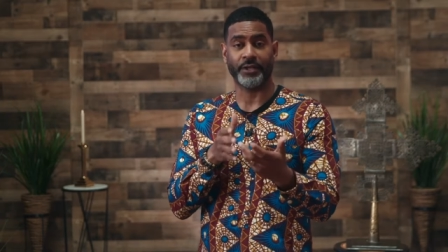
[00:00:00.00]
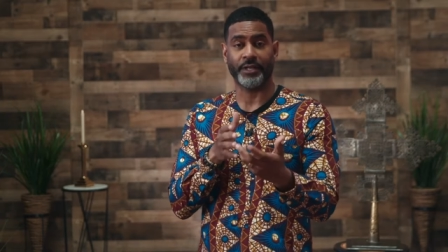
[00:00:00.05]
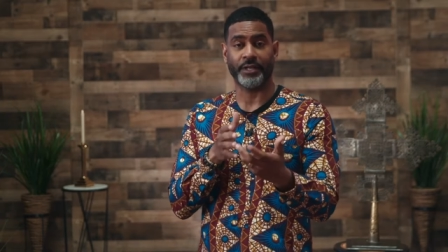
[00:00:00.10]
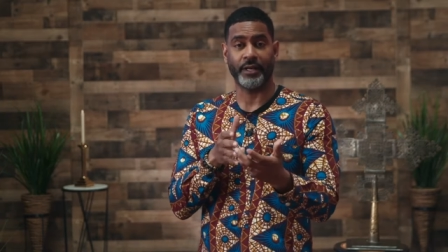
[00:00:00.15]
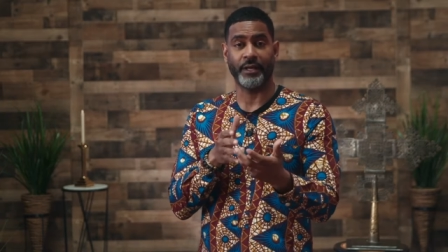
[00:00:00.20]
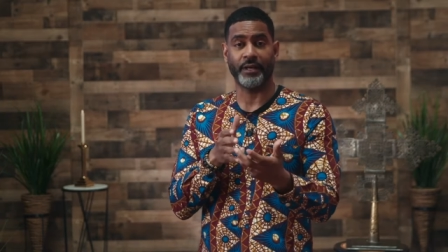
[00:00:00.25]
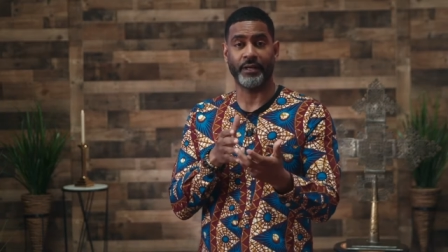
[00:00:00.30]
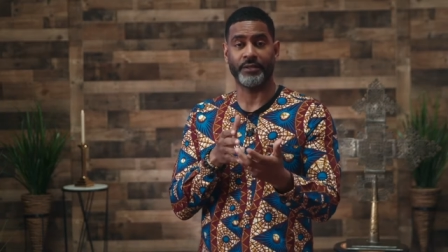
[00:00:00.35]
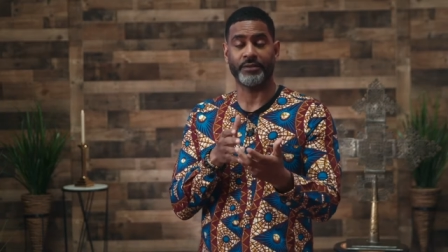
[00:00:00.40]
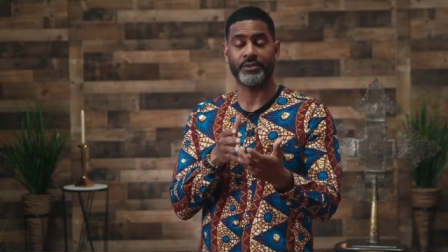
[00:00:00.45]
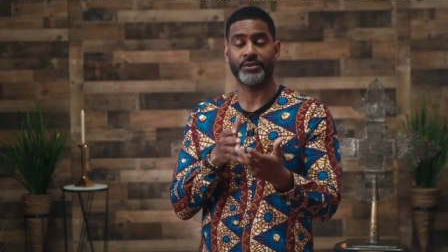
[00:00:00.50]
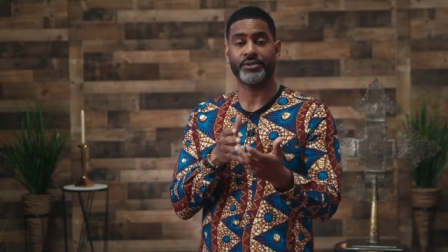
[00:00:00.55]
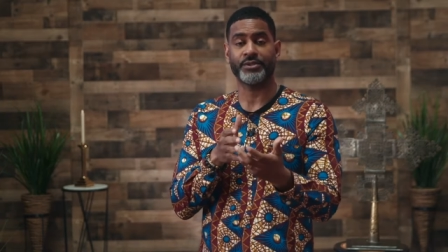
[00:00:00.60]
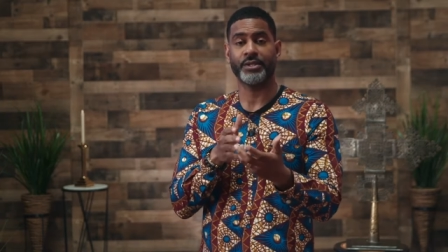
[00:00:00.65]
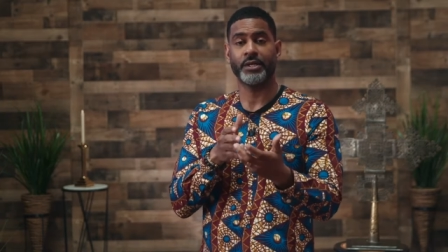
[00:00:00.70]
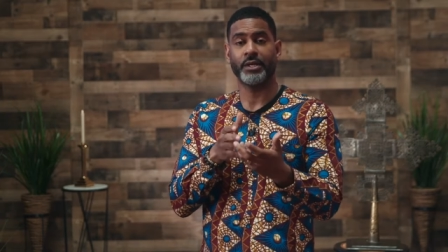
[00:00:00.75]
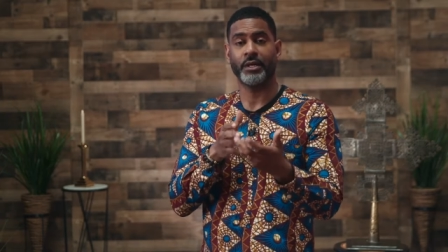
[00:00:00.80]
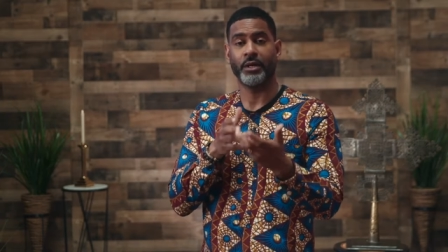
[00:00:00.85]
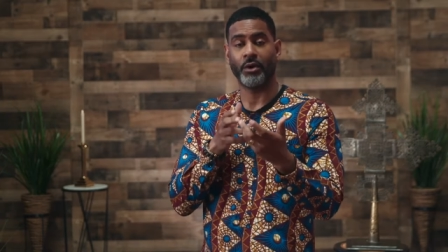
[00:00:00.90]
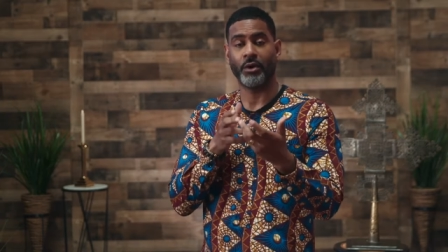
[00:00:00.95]
guns
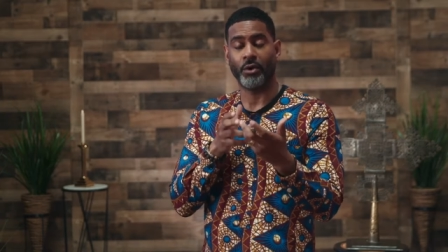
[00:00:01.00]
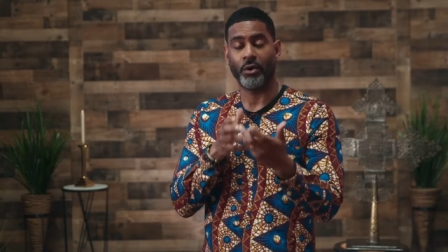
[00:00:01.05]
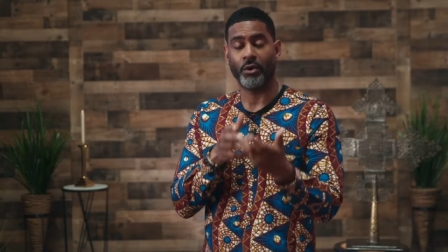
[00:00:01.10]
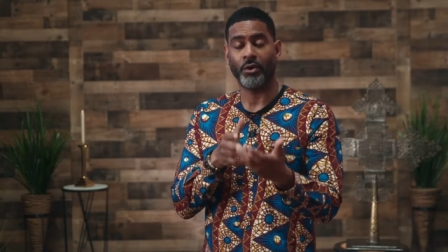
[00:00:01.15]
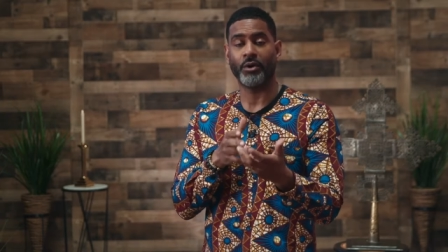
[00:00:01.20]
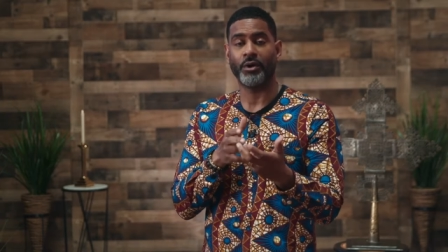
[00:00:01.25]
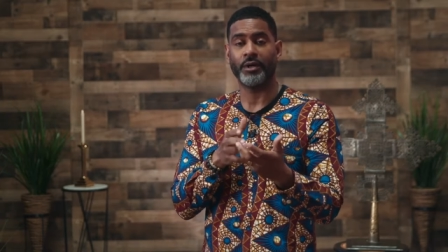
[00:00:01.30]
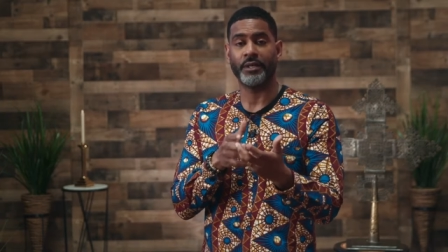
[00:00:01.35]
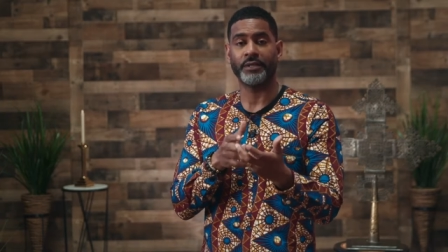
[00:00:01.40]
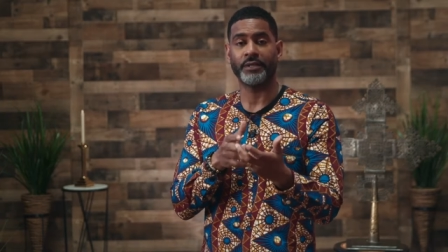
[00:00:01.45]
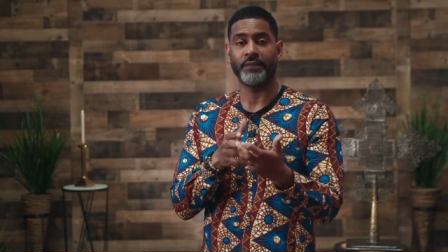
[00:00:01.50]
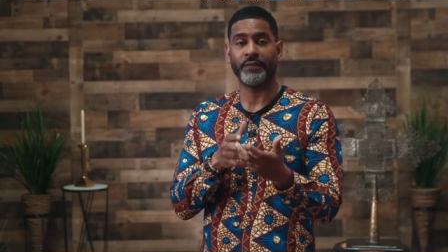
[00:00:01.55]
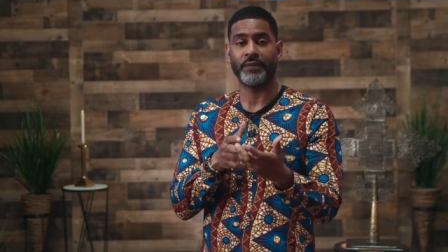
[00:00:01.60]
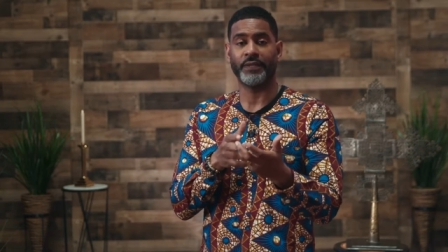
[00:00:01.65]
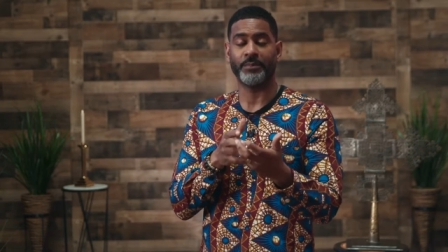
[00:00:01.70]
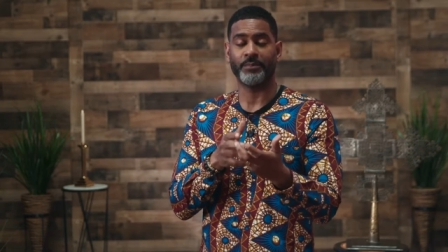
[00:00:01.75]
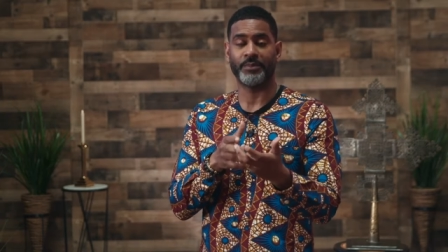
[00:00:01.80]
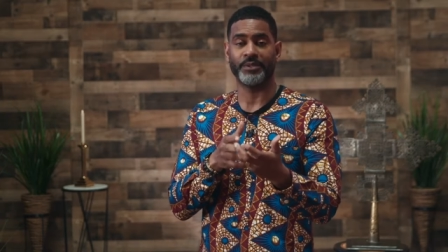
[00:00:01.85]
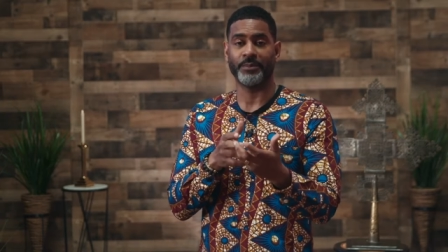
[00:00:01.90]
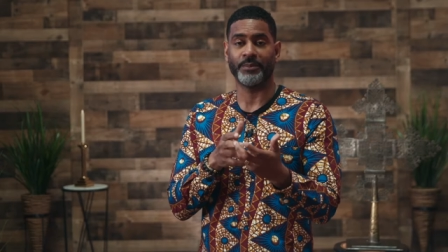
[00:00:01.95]
on
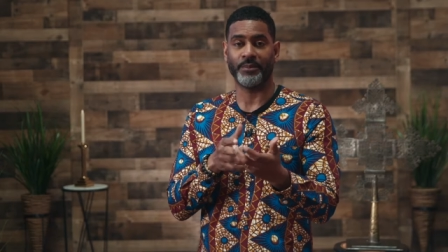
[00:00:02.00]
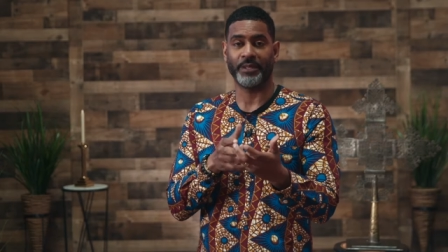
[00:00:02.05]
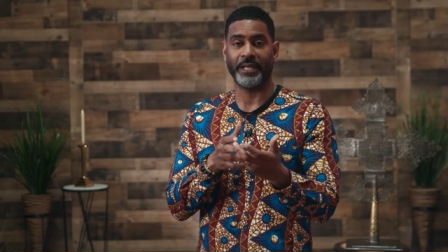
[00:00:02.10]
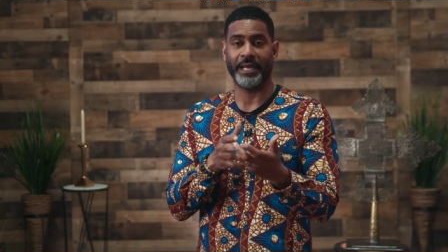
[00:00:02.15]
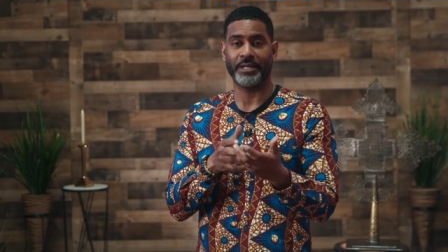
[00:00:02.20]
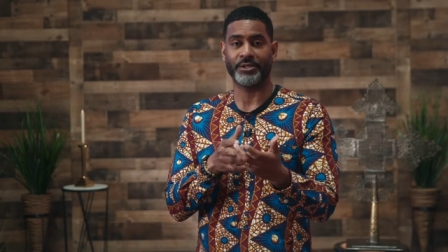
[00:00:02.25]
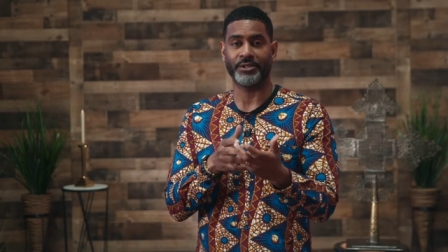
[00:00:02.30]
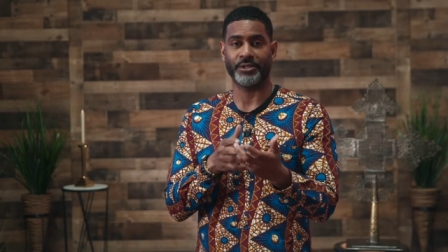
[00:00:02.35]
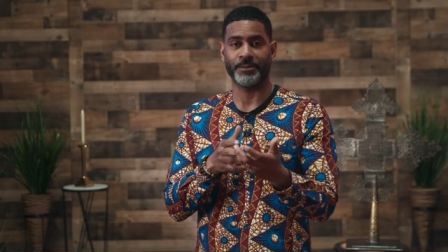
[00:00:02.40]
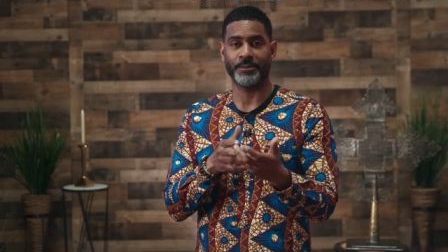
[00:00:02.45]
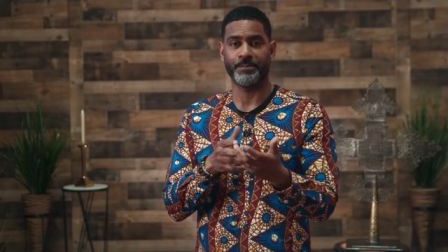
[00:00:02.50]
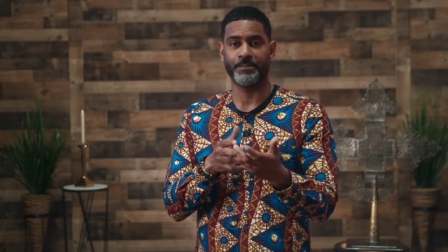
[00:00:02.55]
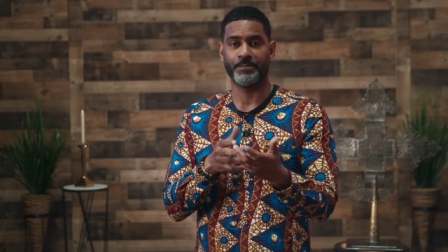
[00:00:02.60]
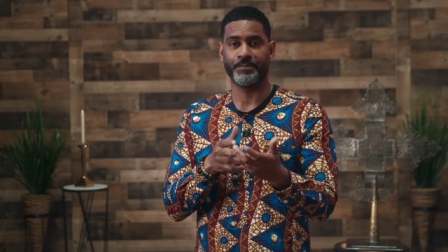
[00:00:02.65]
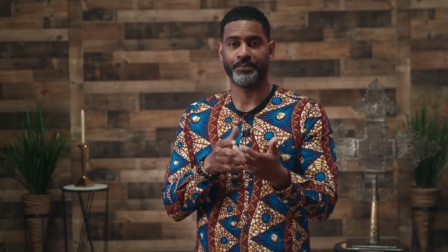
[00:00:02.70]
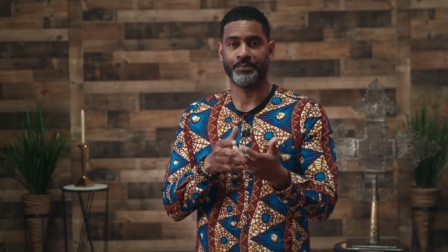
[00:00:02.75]
the Planter.